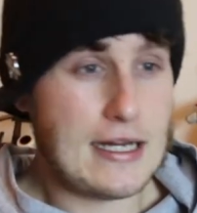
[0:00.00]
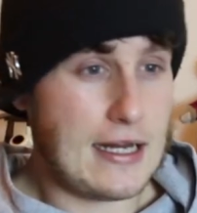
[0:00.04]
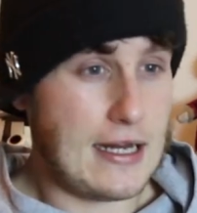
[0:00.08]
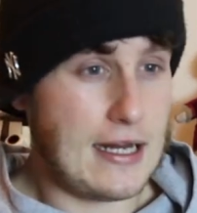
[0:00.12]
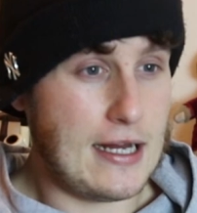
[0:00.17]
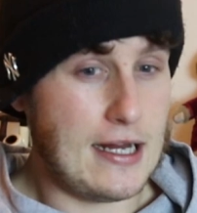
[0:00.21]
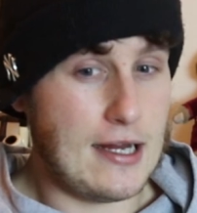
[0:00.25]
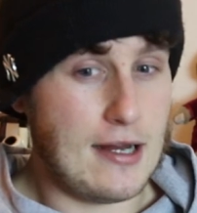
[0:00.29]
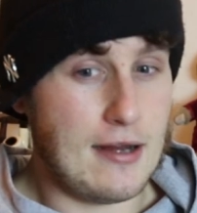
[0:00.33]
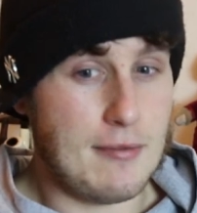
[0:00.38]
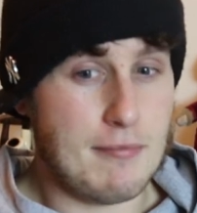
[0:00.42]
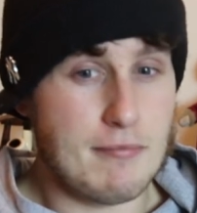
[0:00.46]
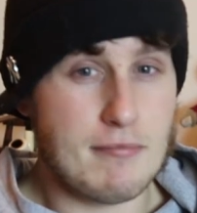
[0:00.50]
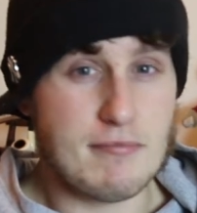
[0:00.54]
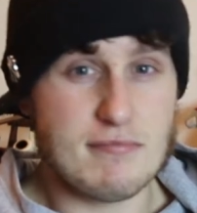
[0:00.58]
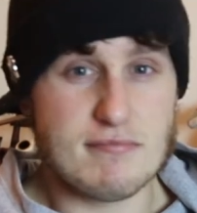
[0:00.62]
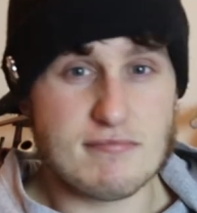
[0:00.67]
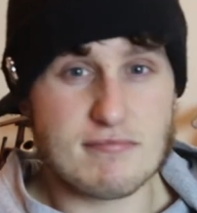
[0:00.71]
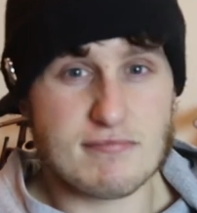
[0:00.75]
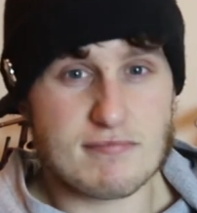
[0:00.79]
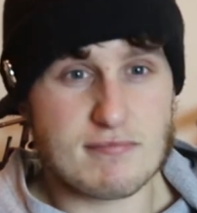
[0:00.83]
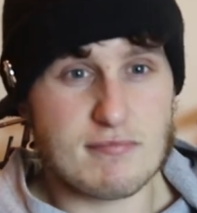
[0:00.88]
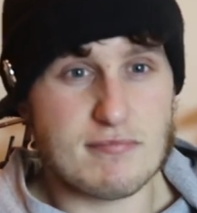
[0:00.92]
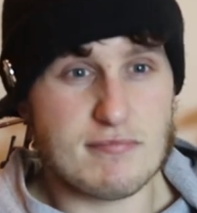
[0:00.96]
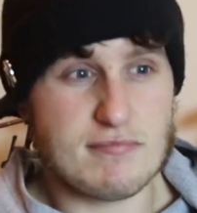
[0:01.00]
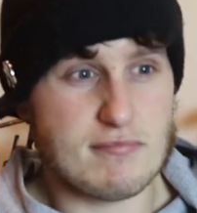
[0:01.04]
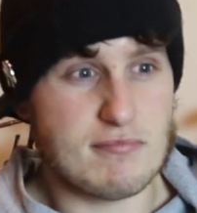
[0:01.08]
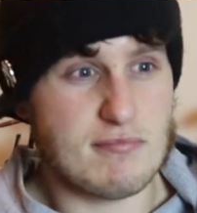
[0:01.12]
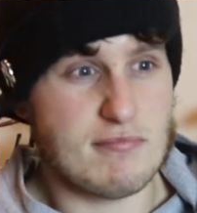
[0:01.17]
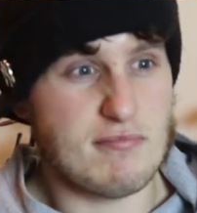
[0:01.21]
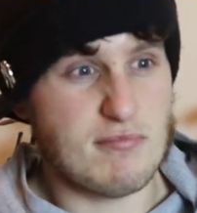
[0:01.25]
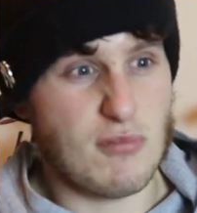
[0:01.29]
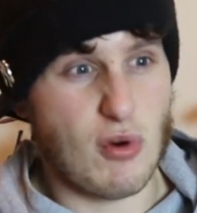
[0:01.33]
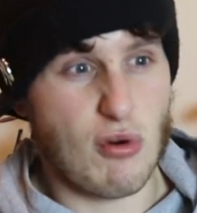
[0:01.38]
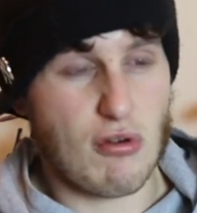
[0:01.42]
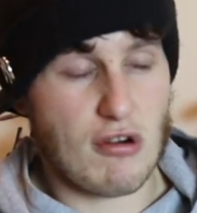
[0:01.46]

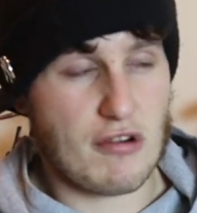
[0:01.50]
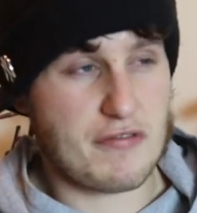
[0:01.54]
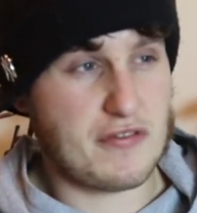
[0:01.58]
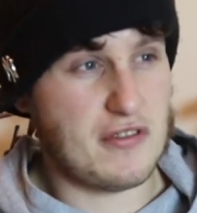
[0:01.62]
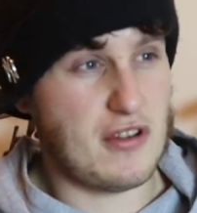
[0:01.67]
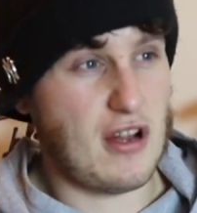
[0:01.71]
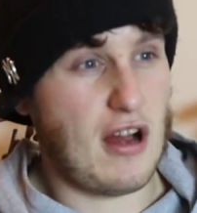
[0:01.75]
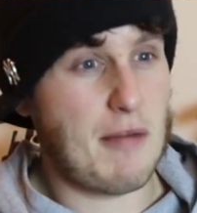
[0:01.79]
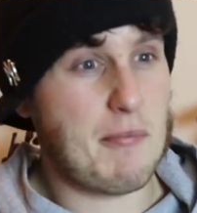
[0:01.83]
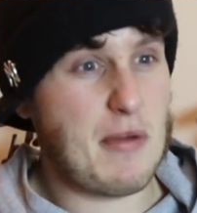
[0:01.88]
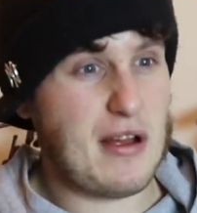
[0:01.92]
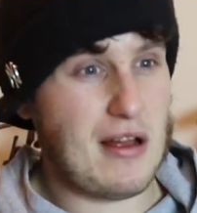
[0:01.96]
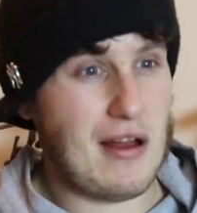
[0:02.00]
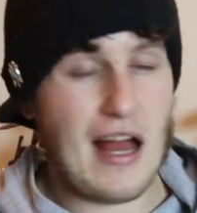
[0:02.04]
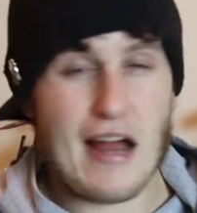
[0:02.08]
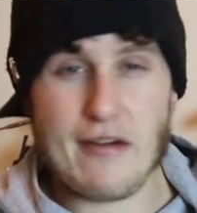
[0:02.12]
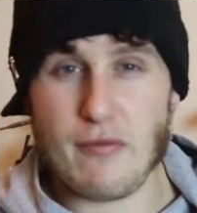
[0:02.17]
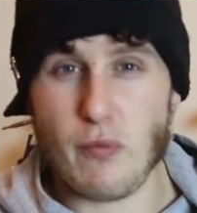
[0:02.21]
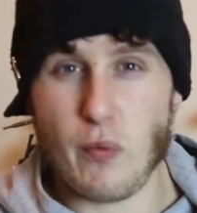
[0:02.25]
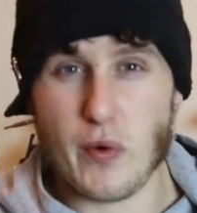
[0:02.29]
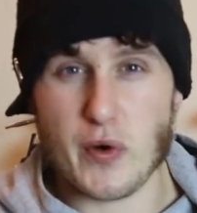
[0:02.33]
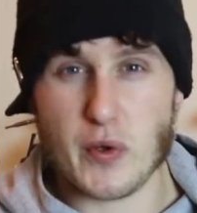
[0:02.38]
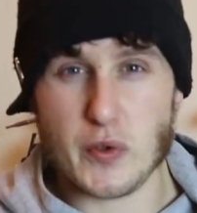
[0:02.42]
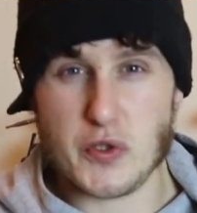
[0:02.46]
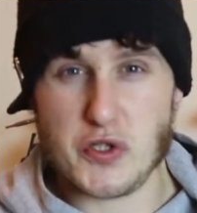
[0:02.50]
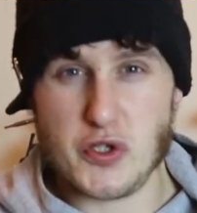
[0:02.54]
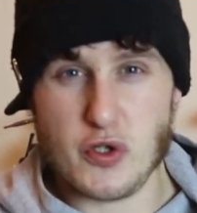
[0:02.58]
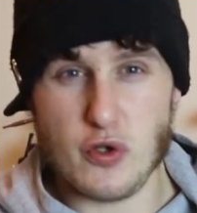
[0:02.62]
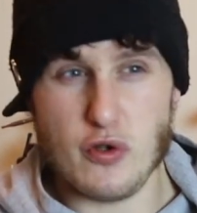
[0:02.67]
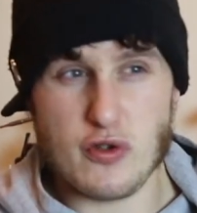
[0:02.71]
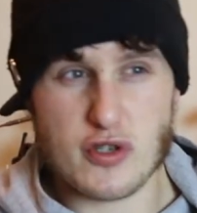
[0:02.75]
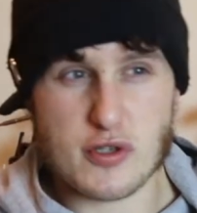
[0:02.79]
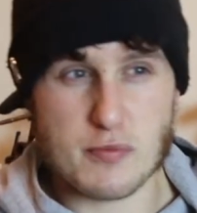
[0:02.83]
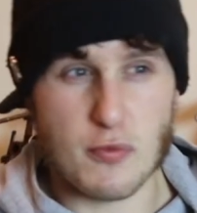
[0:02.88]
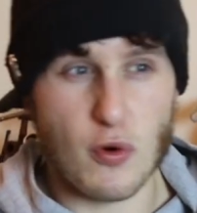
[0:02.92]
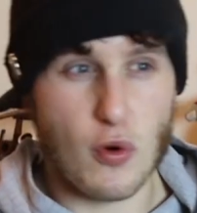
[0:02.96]
More often, I might have one or two
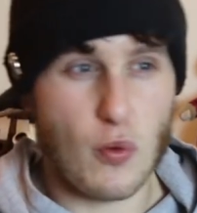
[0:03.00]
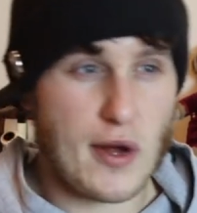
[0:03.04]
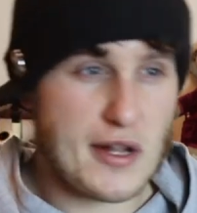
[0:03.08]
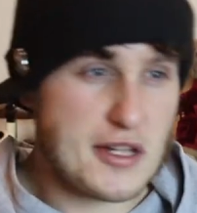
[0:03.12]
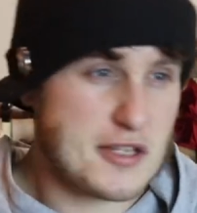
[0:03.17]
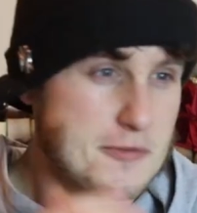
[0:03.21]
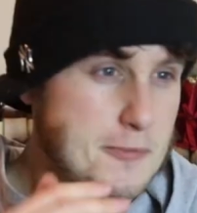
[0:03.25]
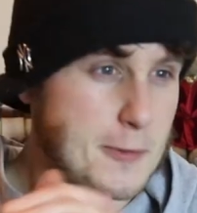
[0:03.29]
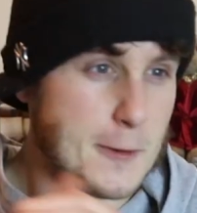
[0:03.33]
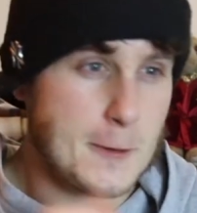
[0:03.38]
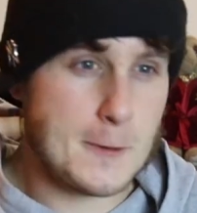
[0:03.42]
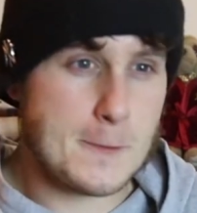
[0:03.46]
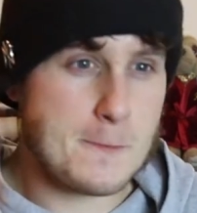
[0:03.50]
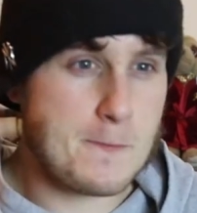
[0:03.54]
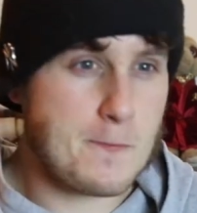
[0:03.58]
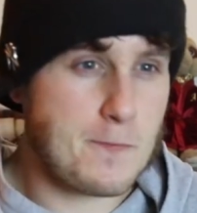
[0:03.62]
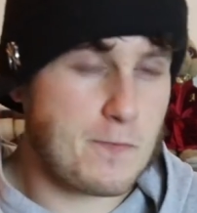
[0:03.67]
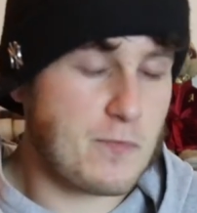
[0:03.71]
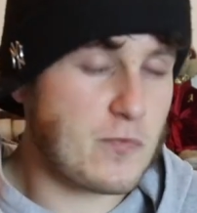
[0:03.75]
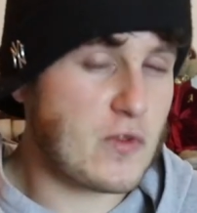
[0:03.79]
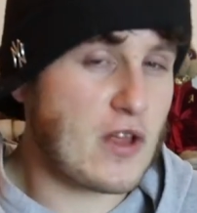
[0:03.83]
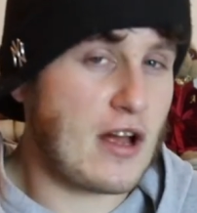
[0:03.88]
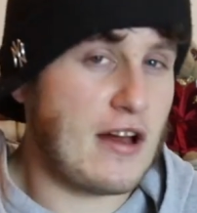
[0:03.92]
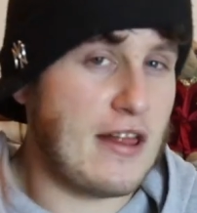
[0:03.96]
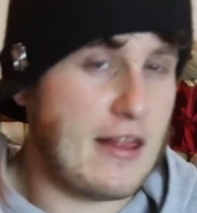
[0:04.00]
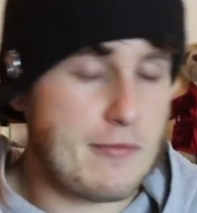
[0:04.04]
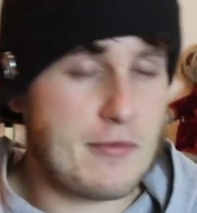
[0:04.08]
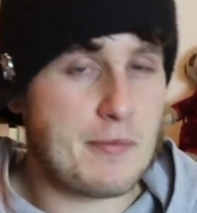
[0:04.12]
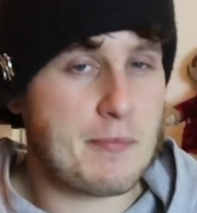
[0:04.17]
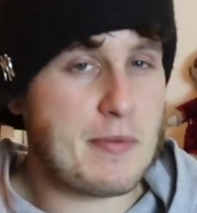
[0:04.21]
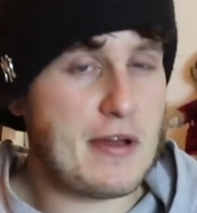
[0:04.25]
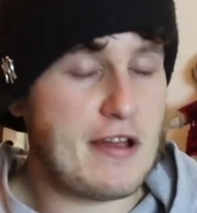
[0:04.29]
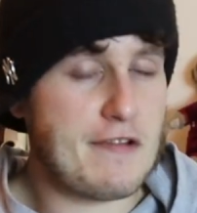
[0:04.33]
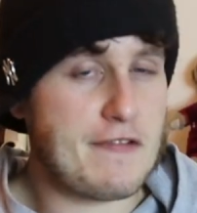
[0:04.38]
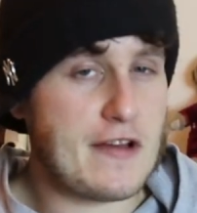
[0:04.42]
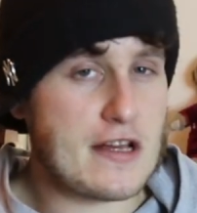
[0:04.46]
small ones, but the
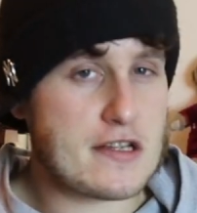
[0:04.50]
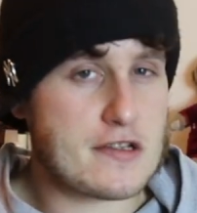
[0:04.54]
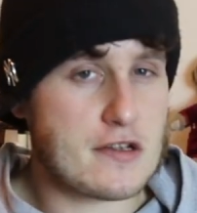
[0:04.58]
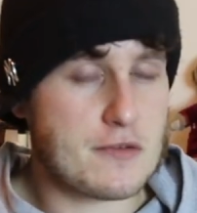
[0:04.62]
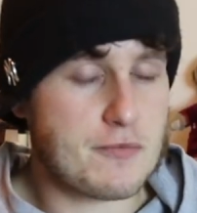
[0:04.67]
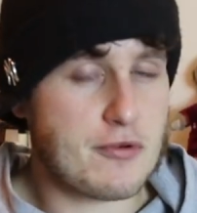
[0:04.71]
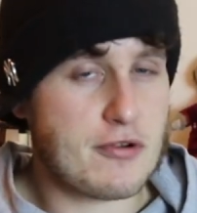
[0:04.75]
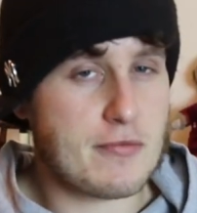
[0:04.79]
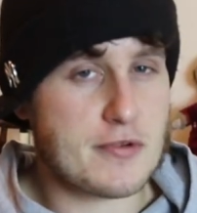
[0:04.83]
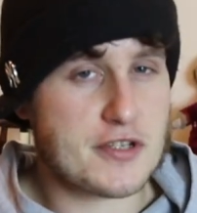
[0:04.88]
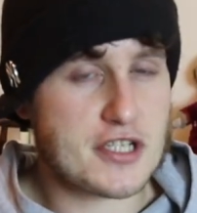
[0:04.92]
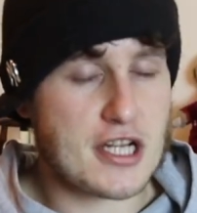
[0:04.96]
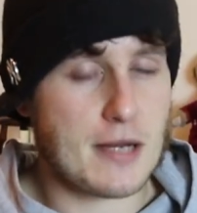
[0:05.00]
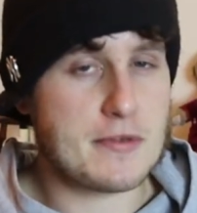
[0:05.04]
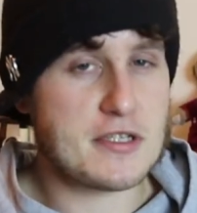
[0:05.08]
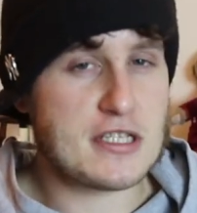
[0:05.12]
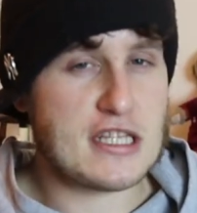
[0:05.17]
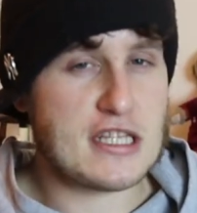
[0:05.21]
beer fest are pretty much coming